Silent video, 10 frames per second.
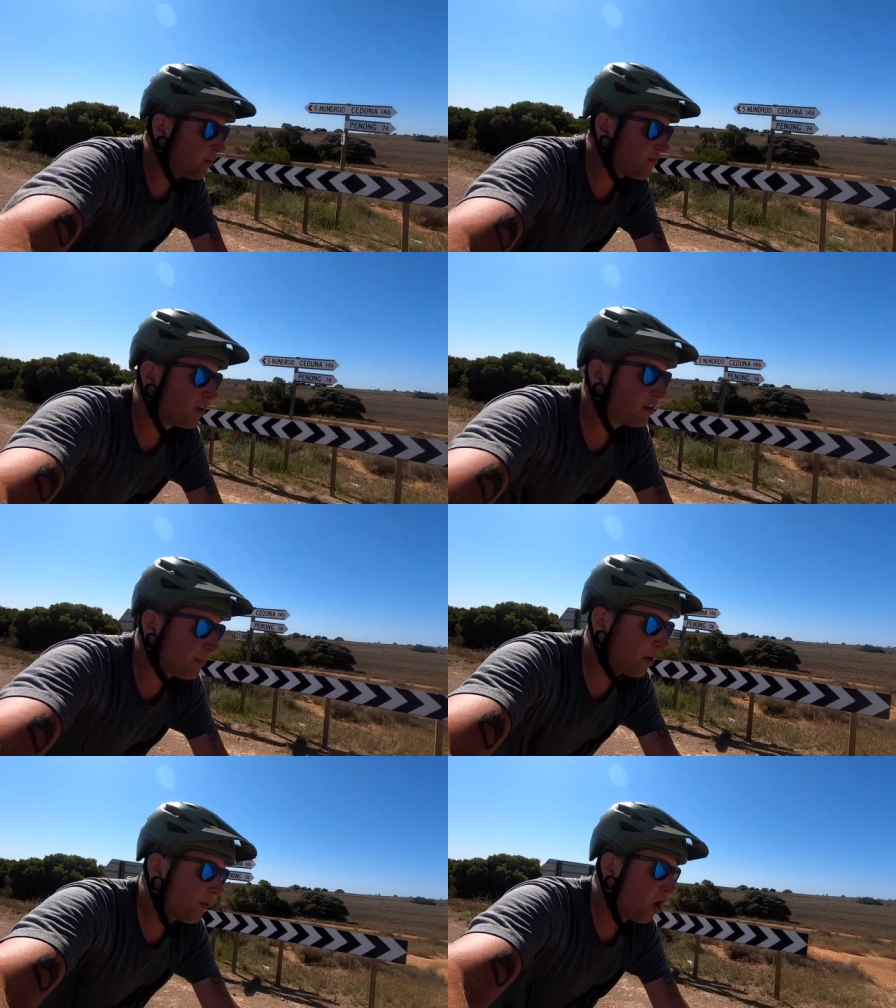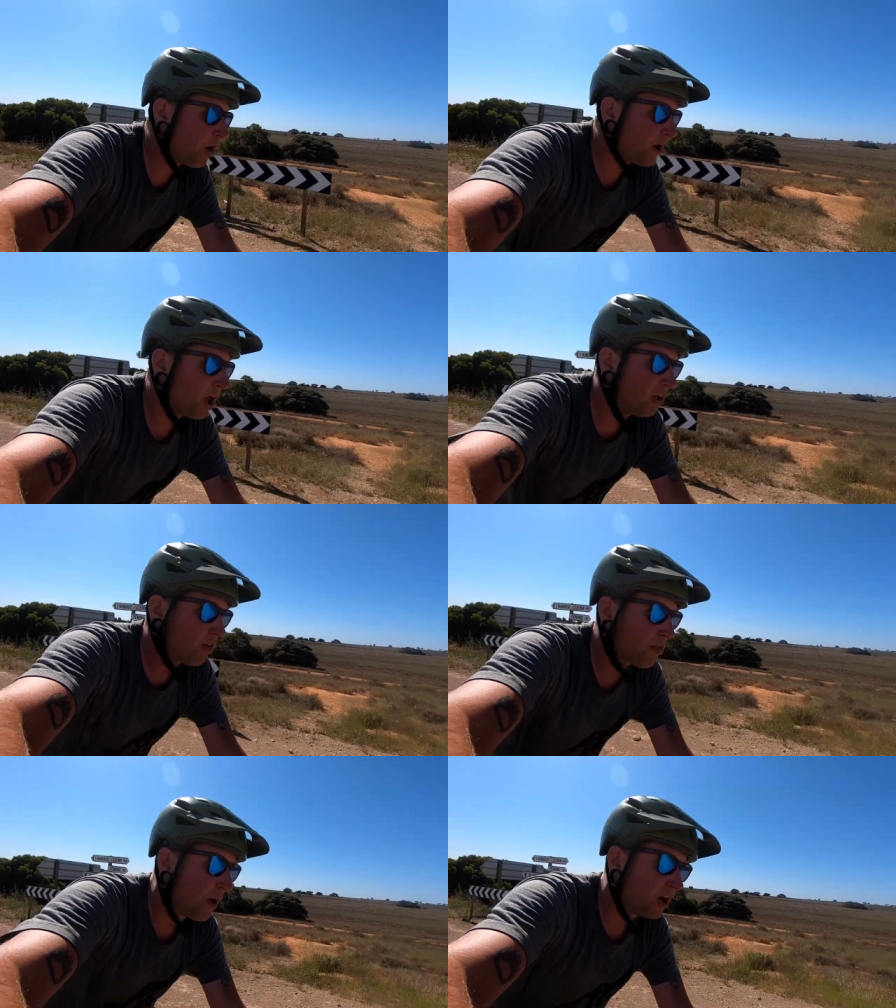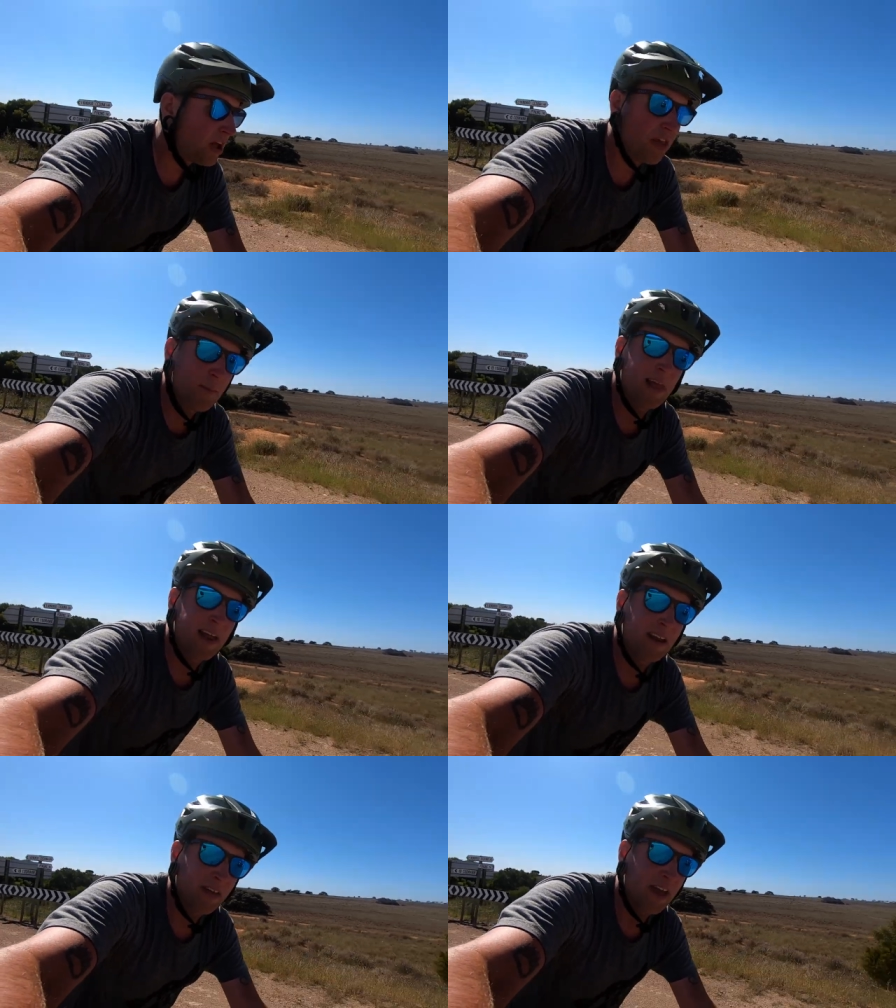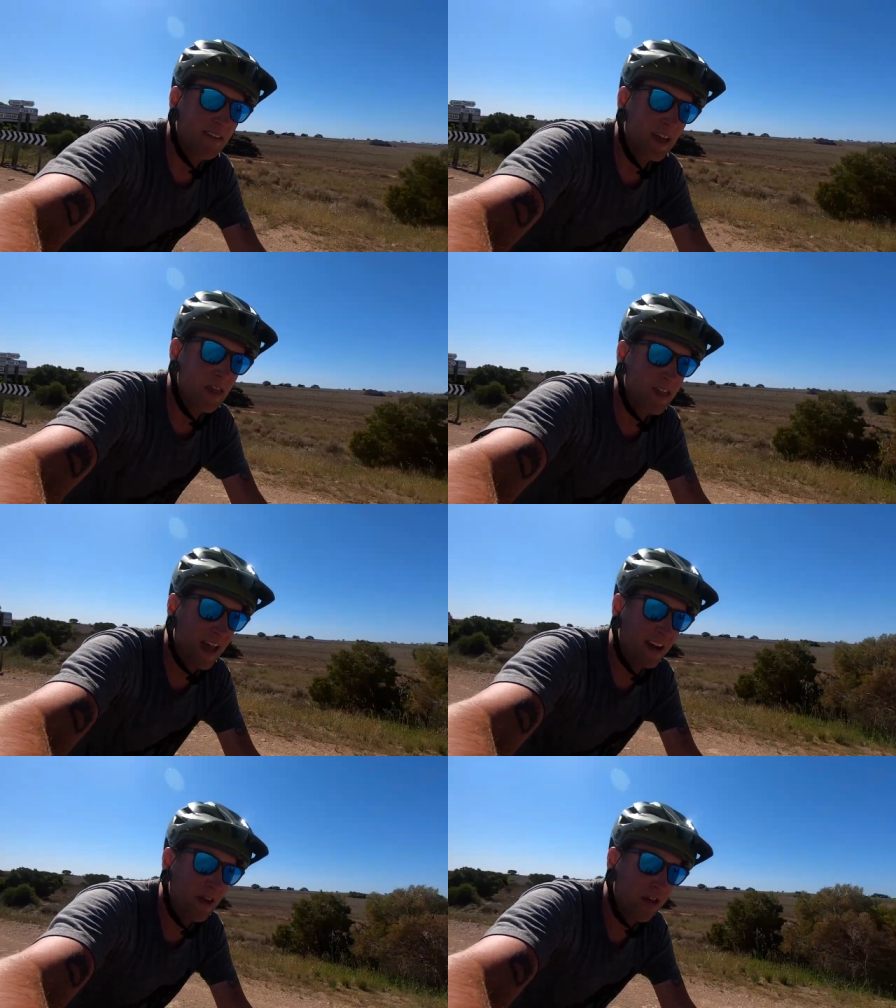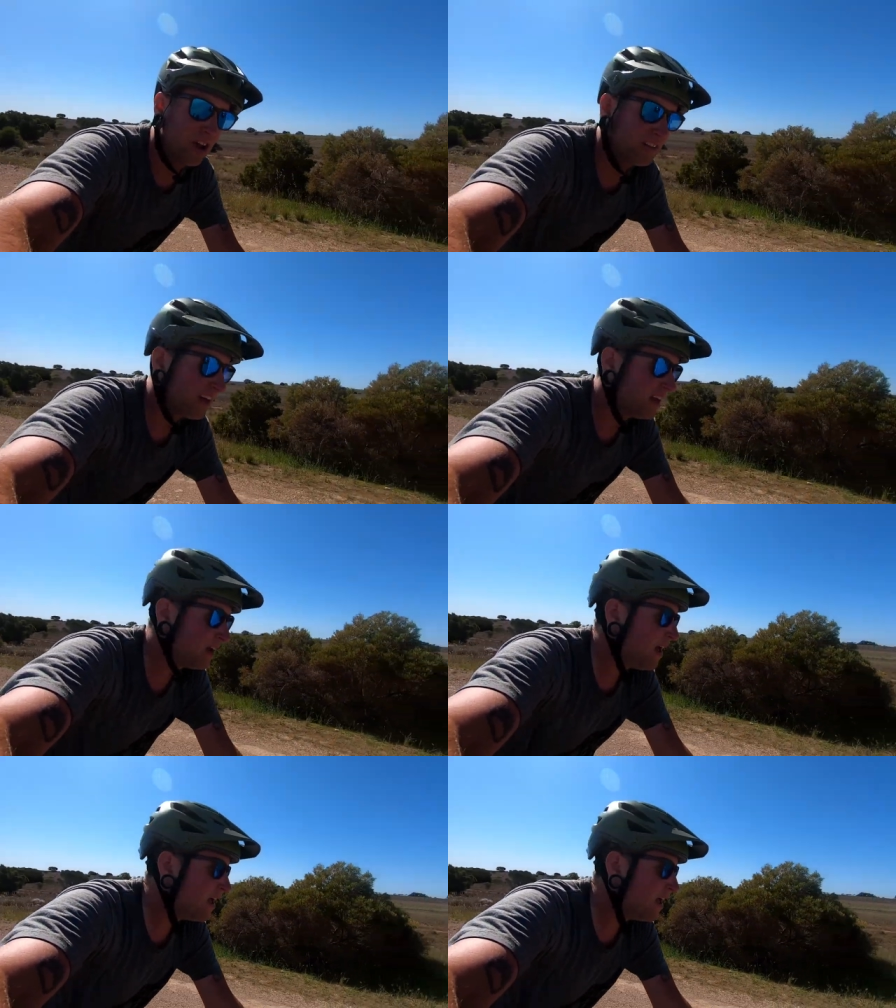We filled up our water bottles. Bonnie's complaining that it tastes kind of salty.